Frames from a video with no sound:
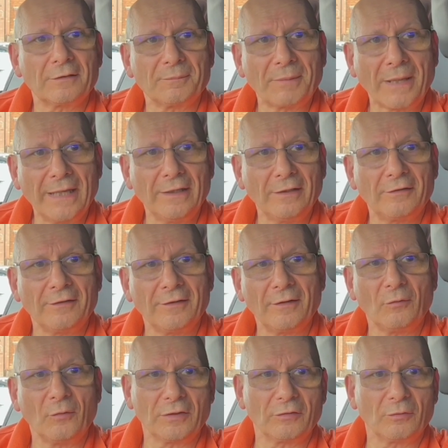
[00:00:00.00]
page,
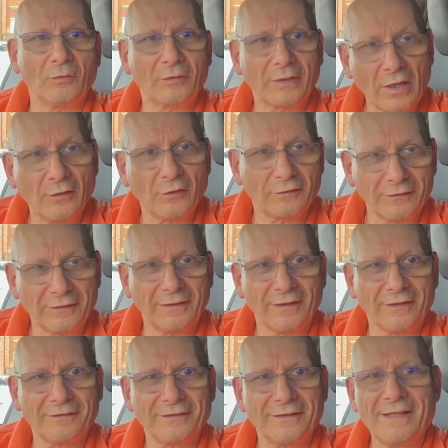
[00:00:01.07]
which will goes to
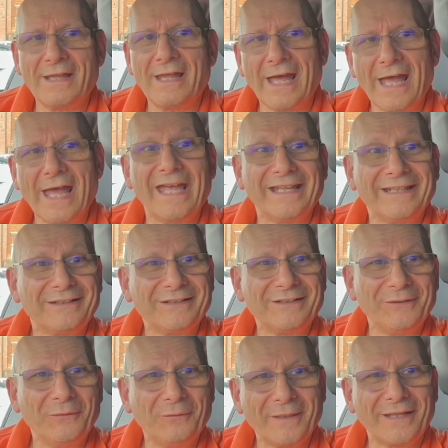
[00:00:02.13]
this, and
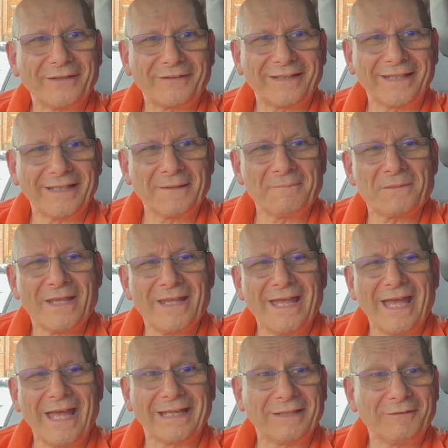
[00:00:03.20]
you'll be able to get it
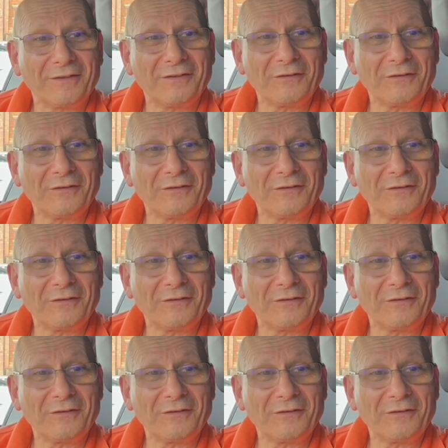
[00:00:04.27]
and give it to your